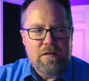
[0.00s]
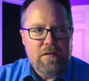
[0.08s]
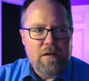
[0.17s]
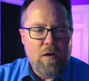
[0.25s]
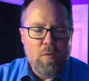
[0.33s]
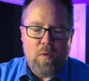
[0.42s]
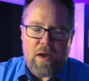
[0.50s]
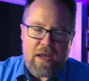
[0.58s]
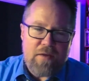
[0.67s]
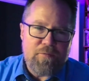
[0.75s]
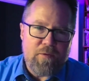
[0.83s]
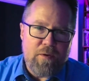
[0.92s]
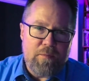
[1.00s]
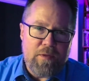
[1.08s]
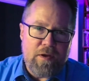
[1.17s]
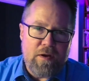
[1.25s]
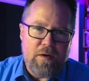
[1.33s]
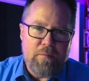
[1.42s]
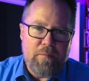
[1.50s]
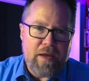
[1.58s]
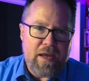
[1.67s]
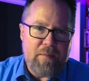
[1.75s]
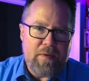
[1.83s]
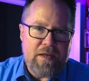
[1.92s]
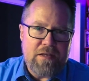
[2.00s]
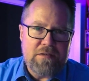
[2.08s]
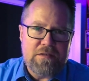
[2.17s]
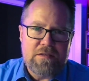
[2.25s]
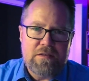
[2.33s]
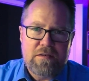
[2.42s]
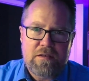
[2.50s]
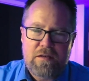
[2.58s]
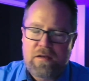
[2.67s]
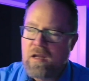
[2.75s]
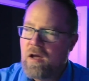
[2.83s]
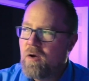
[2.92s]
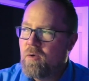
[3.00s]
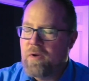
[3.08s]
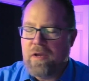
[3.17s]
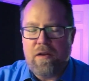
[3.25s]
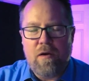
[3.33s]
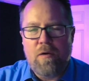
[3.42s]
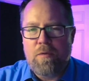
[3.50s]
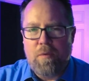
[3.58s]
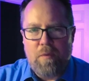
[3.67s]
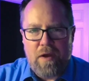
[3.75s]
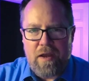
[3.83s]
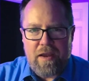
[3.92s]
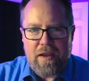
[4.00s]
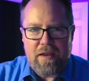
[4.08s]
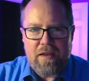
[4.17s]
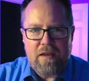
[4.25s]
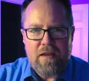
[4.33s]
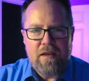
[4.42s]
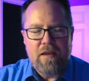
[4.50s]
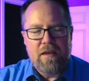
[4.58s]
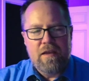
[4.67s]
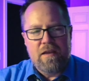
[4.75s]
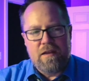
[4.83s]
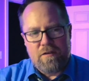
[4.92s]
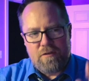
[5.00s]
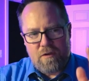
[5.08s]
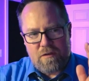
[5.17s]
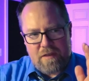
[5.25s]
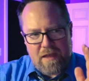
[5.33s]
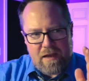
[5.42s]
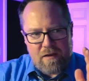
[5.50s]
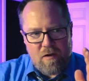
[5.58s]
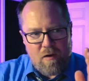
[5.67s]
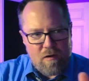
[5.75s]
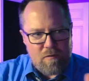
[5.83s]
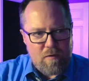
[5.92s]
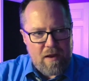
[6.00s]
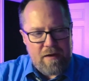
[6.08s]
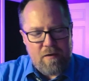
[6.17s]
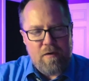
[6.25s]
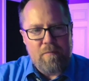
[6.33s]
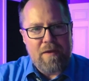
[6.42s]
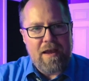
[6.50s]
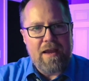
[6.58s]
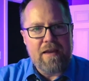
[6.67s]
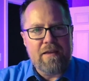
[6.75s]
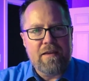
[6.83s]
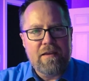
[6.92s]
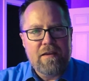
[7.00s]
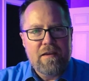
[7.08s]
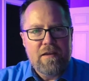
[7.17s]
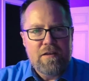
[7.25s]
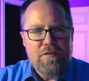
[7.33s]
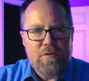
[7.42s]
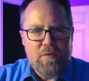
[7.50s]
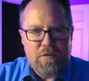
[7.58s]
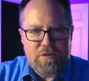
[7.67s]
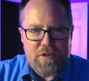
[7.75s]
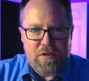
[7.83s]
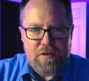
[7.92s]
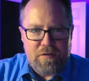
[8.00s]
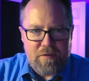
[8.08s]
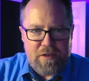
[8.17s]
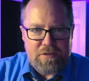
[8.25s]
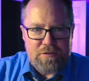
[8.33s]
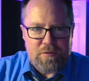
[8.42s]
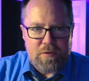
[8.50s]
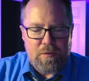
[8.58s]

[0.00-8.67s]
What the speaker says: away from their babies, lowing all the way, took that cart right on back to the children of Israel. The